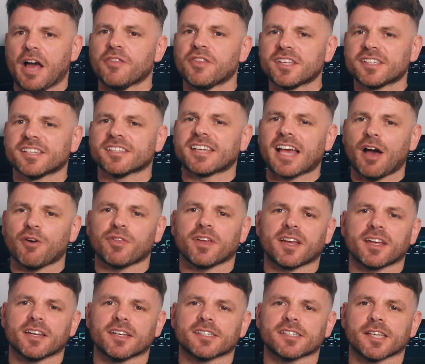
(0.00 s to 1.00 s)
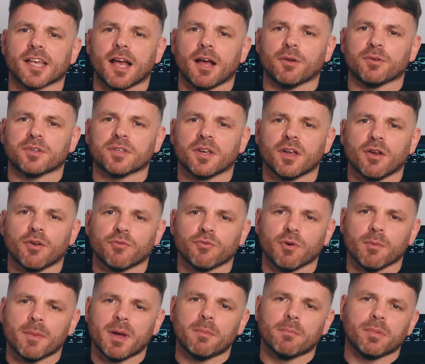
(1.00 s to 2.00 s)
And this is how they're going to sound.
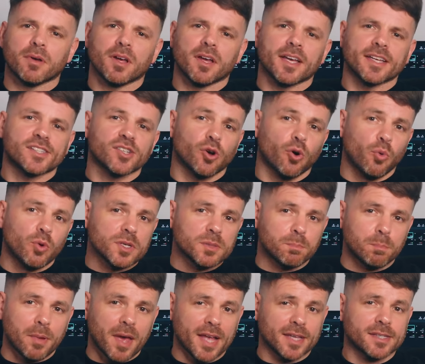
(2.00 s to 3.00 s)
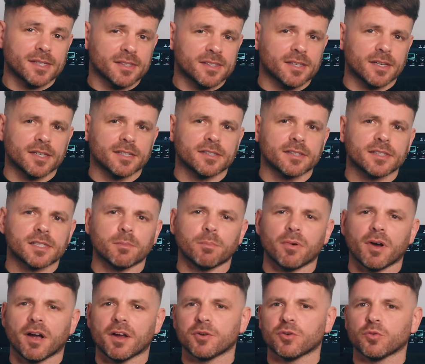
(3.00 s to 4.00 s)
Remember, it's always better to listen to
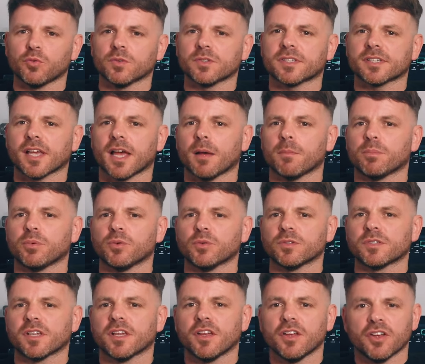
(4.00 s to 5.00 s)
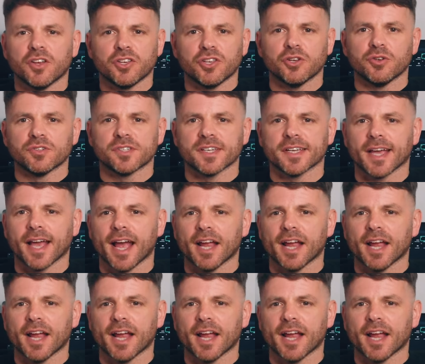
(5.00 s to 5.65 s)
binaural samples using